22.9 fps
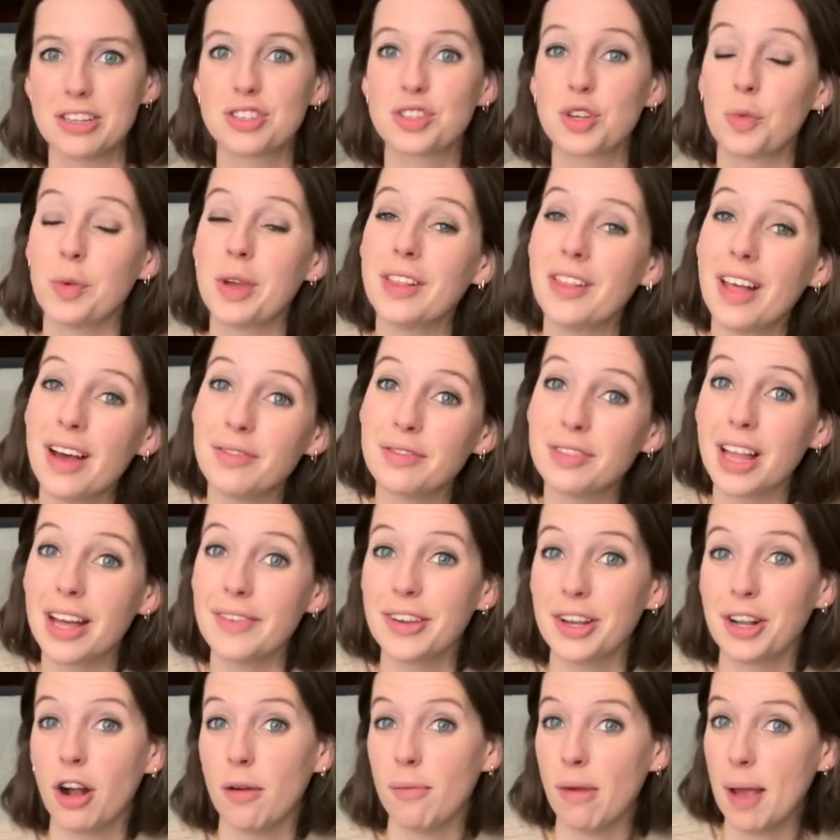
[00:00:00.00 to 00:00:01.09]
So we love
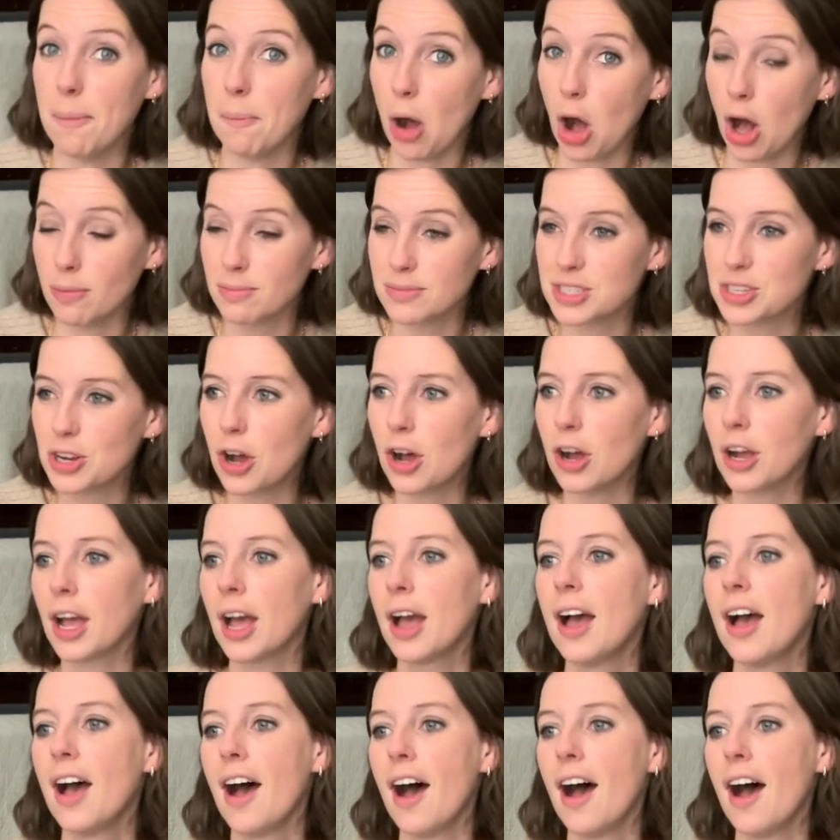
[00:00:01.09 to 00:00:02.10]
loving on my mom's dog.